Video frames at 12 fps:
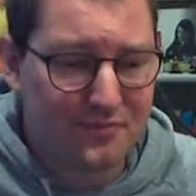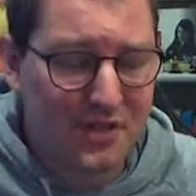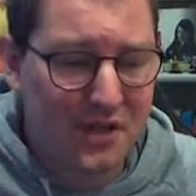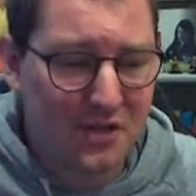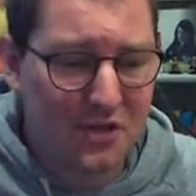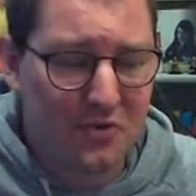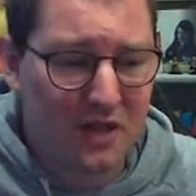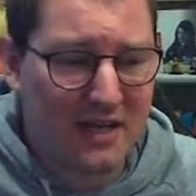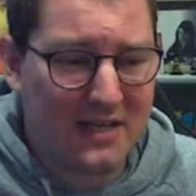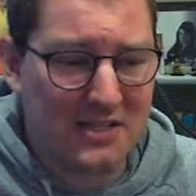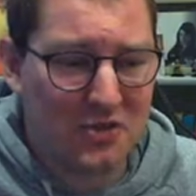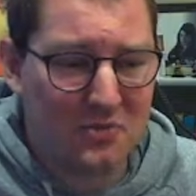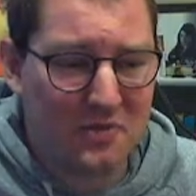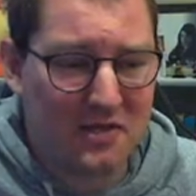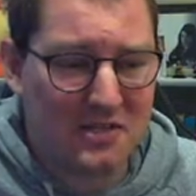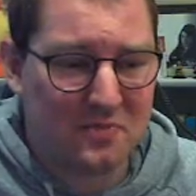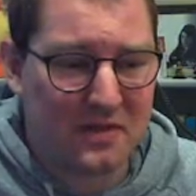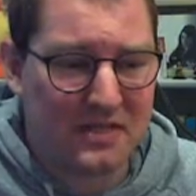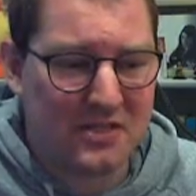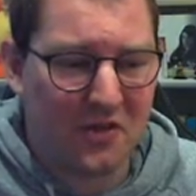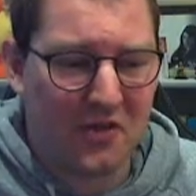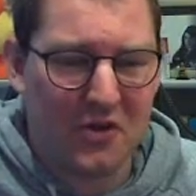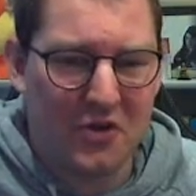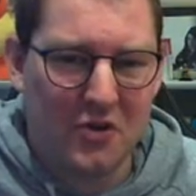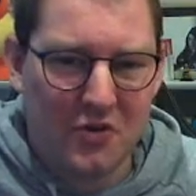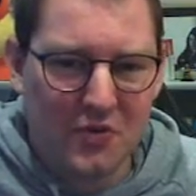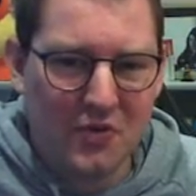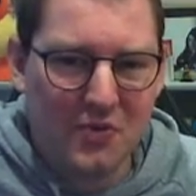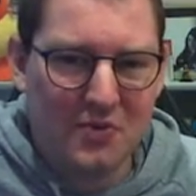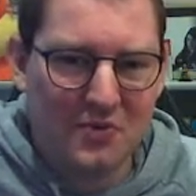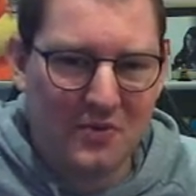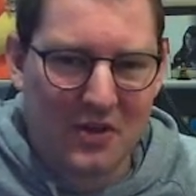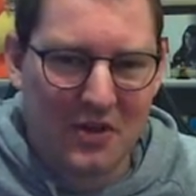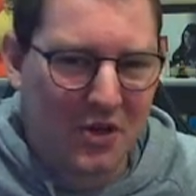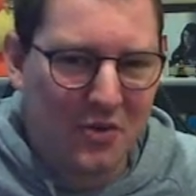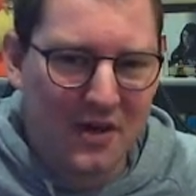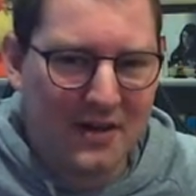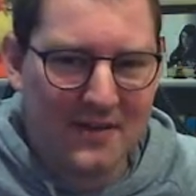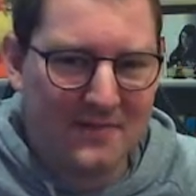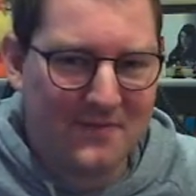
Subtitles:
don't like his look because it's based on the newer